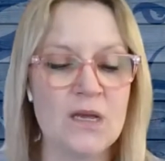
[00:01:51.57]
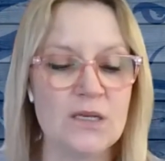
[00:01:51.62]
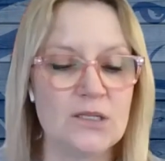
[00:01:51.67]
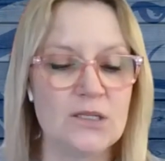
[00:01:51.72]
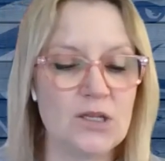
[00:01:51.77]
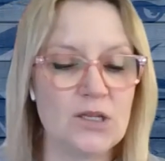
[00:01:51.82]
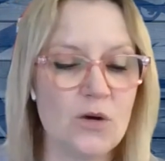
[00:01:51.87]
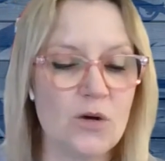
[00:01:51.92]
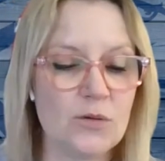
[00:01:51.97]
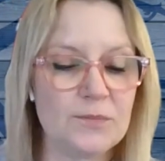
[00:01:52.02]

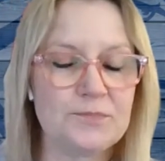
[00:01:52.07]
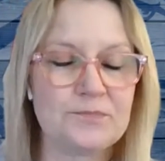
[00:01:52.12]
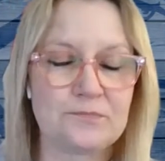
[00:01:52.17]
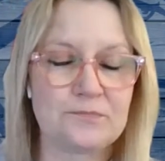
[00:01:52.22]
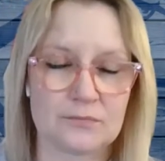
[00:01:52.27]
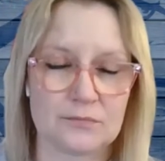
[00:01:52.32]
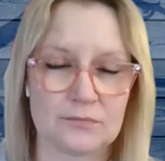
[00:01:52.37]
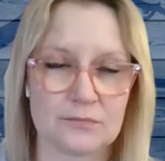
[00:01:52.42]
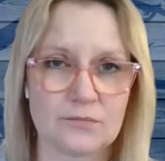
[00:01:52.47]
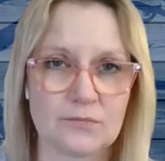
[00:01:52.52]
So
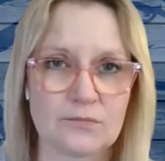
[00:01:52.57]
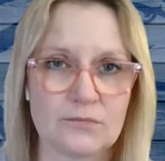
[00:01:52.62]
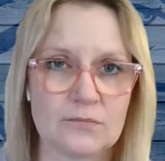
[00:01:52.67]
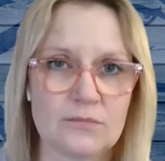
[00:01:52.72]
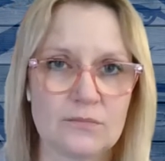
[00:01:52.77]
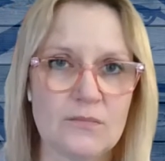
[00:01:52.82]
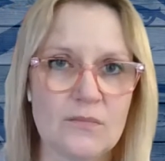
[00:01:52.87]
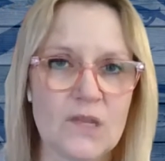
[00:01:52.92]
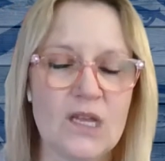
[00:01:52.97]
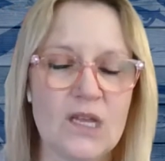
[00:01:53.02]

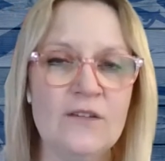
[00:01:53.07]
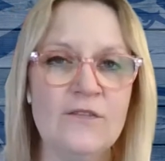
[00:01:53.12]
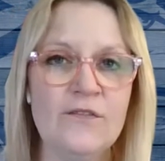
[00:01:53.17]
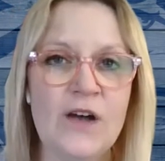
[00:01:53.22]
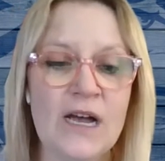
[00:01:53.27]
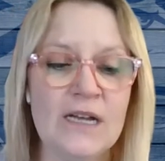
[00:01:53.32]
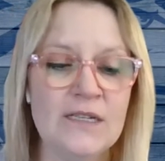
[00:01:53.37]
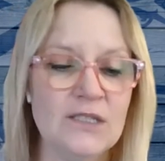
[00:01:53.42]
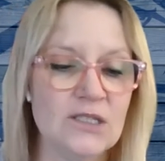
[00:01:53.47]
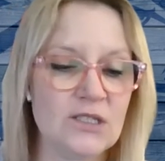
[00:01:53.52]
if
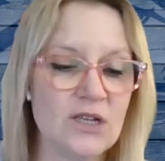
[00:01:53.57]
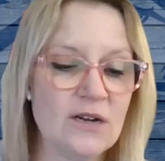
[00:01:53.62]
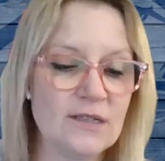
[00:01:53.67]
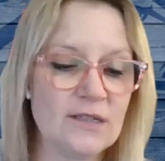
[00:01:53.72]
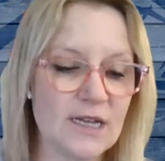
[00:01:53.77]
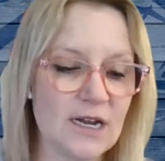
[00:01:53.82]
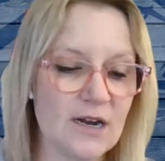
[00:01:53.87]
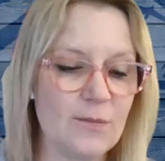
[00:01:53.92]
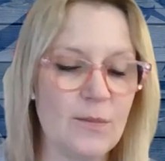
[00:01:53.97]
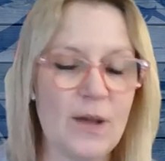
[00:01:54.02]
I
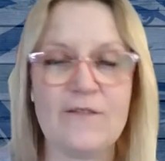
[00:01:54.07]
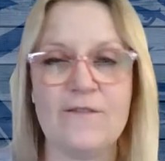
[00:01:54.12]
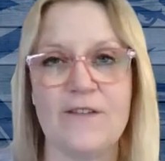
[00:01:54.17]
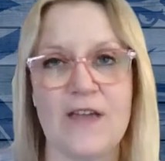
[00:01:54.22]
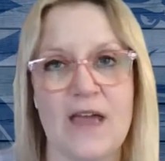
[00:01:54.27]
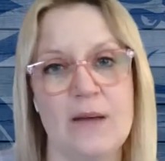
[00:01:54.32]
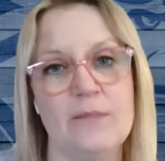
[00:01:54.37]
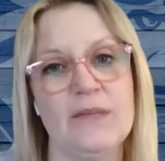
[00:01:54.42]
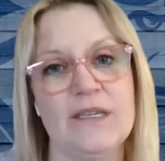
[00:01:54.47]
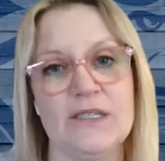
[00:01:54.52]
start there, my
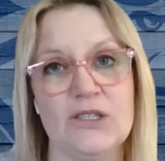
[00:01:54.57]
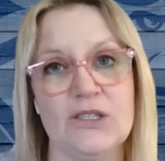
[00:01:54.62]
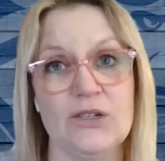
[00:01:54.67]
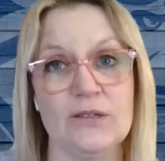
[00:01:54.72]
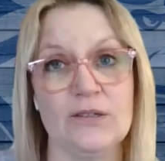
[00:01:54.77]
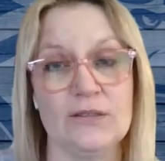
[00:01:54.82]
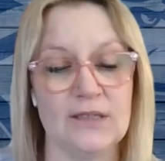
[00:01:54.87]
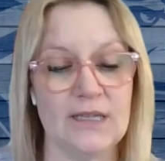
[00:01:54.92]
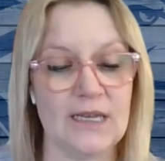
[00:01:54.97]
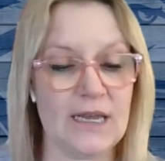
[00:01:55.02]
family
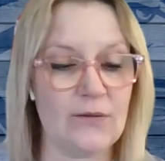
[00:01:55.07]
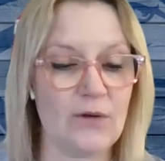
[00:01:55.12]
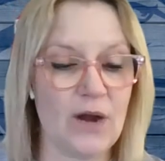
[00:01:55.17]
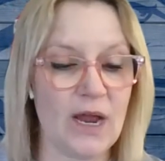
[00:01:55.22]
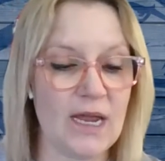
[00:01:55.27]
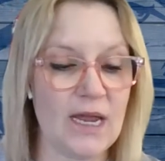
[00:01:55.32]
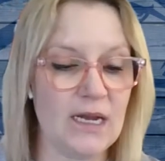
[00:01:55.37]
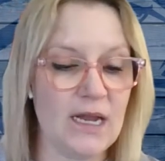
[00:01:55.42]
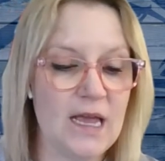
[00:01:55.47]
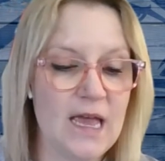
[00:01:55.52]
certainly,
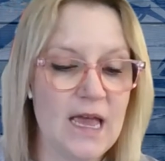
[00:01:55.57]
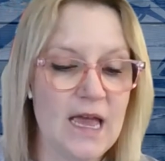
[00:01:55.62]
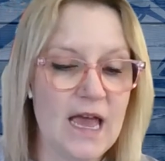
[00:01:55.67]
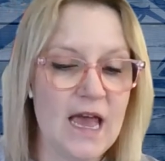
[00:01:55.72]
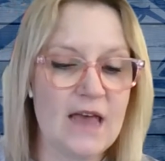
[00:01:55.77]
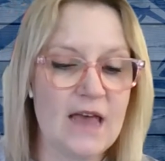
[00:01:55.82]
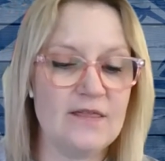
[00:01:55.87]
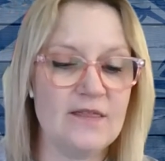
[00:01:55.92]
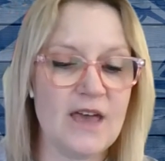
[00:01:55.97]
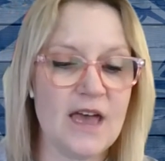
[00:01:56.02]
right?
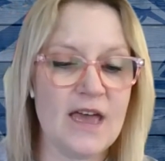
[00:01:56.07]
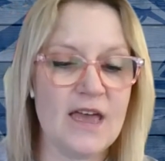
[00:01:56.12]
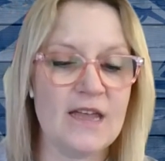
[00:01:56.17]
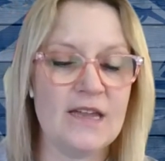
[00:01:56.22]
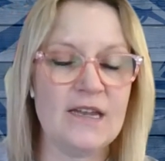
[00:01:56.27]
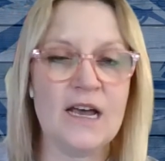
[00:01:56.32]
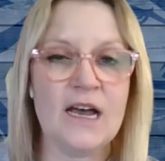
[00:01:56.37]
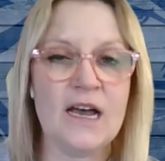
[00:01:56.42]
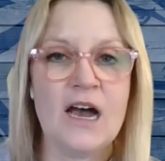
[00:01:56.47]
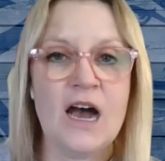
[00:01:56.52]
And
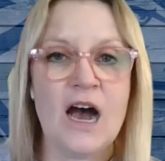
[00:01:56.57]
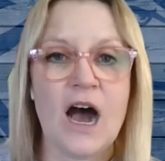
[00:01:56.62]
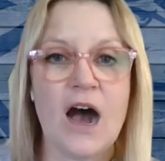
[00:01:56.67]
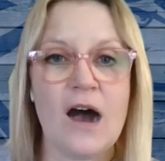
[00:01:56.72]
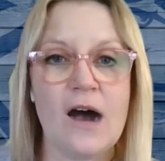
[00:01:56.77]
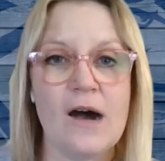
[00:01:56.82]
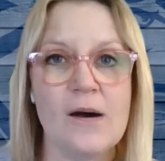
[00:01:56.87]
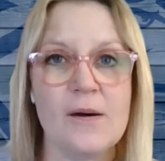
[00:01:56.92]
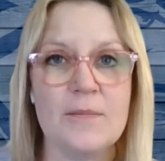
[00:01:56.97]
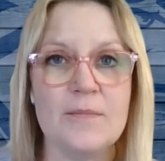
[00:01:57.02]
then
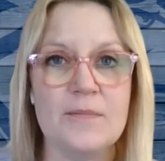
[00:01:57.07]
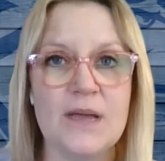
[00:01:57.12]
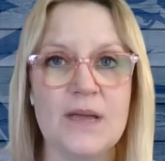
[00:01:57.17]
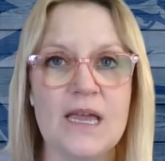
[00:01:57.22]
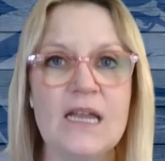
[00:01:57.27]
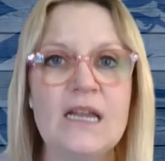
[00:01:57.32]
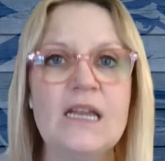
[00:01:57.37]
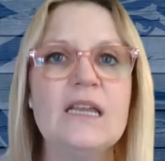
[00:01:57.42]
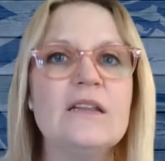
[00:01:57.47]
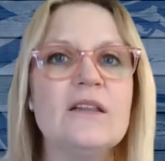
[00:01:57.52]

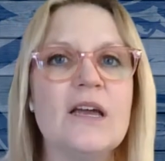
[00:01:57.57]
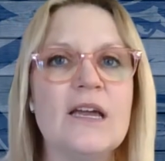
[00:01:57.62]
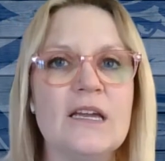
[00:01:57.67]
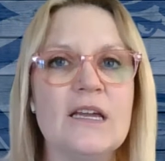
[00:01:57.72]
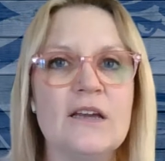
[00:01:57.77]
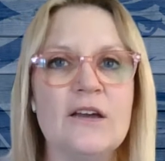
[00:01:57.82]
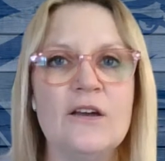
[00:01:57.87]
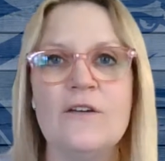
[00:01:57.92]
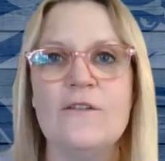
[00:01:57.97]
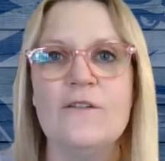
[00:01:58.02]
any
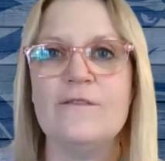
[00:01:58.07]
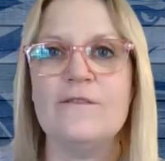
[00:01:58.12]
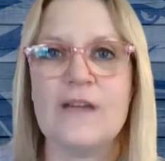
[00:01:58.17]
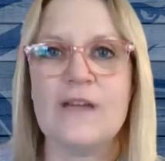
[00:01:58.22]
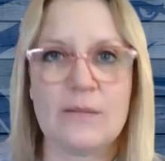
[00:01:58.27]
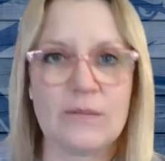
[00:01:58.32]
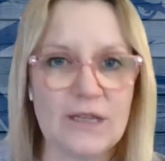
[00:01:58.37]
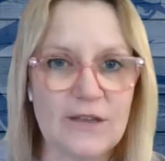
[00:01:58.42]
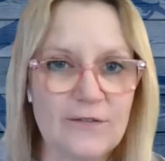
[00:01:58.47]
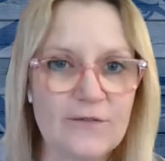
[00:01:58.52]

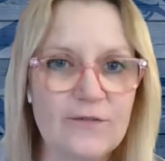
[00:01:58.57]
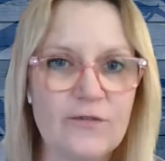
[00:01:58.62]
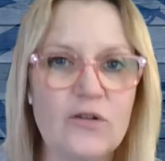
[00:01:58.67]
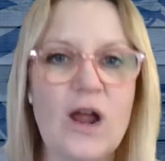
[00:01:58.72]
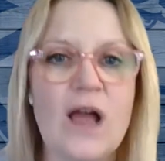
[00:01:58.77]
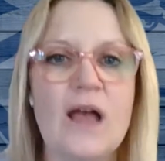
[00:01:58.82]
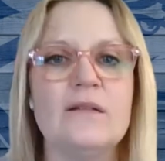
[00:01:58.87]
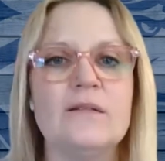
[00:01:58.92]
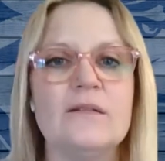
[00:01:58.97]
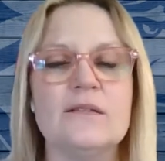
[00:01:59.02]
family
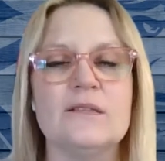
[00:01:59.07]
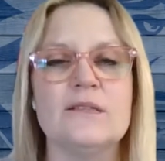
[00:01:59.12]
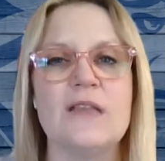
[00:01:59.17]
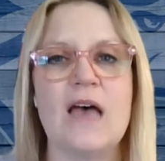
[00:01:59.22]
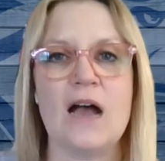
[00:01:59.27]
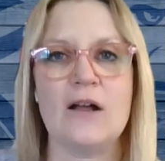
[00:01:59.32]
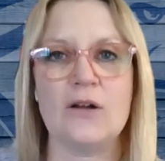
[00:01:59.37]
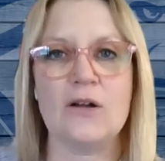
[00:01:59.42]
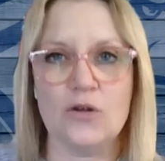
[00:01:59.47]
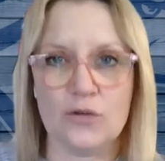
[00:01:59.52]
friends,
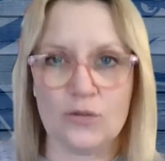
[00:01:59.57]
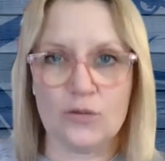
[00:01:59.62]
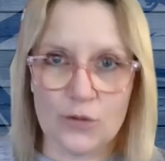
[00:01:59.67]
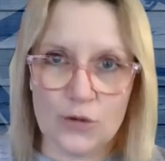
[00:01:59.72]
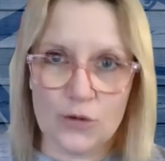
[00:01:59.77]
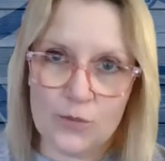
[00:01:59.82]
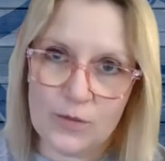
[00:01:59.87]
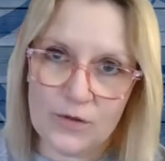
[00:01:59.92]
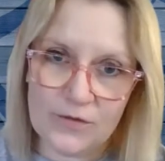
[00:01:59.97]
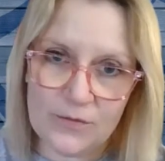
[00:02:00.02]
that
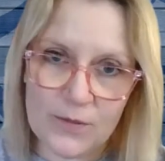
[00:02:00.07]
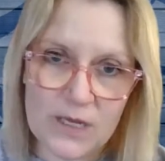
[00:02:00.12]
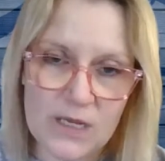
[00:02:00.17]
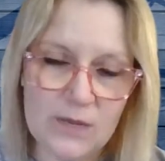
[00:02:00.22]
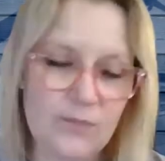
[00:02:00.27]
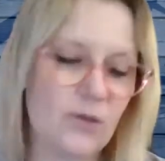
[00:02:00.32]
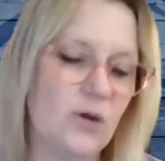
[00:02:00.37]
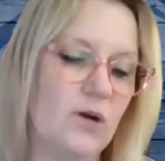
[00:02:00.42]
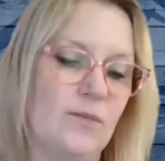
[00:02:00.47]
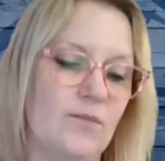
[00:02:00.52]
group of
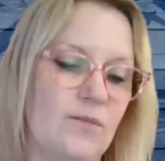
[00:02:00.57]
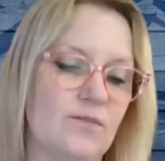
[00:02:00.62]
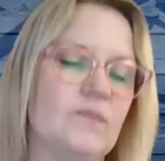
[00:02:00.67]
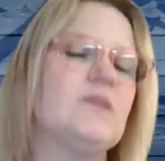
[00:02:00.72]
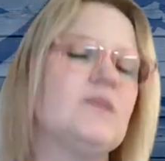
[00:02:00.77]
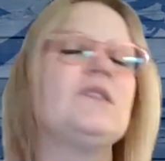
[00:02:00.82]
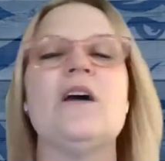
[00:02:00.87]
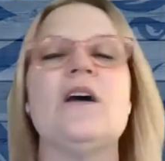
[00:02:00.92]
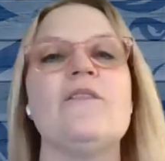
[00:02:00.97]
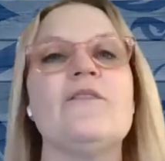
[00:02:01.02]
people
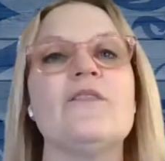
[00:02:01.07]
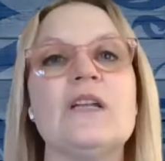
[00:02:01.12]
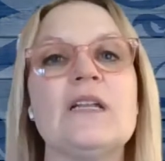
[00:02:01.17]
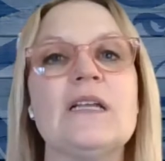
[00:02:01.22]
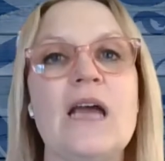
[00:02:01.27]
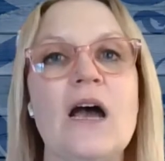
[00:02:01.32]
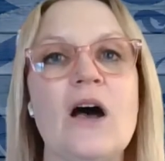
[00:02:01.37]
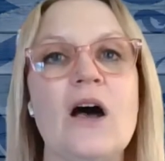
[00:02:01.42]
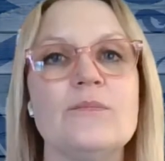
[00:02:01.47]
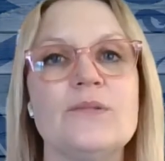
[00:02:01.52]

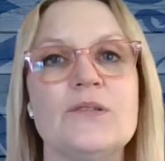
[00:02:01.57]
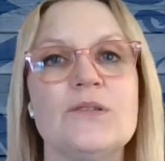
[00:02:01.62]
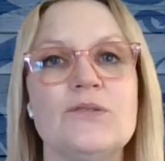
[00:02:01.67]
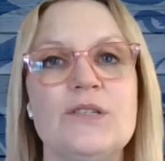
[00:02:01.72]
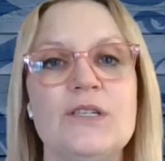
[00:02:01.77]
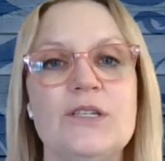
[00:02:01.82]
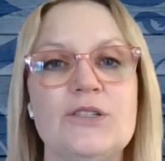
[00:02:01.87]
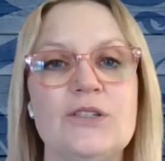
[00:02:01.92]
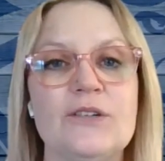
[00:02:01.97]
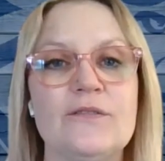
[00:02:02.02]
definitely helps you
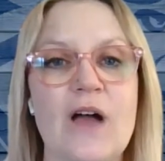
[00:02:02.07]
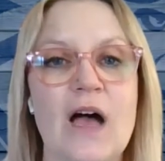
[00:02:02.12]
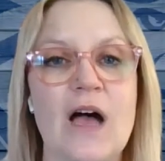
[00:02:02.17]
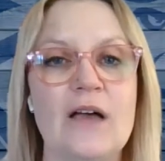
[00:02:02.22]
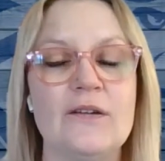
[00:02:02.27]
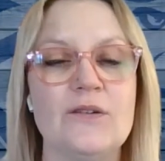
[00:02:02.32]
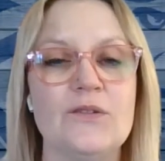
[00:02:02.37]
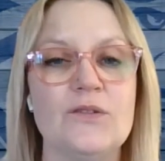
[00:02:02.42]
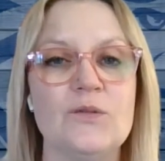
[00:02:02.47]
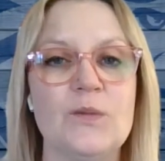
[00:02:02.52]
teach your
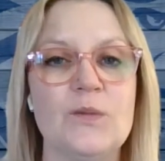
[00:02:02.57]
values,